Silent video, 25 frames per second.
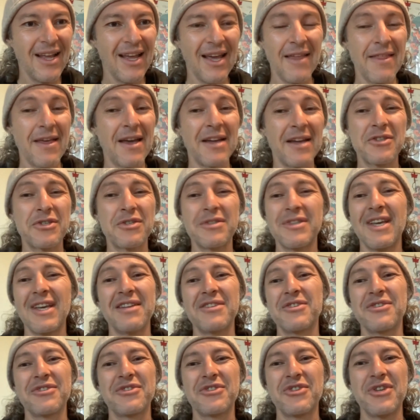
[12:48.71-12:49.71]
and that
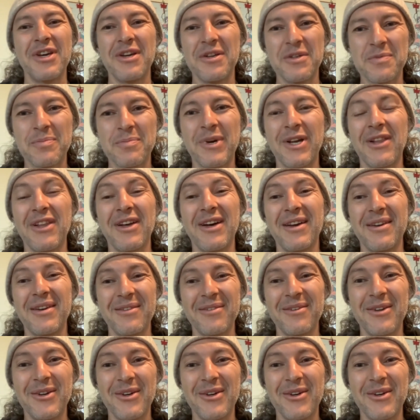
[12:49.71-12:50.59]
just changed my life.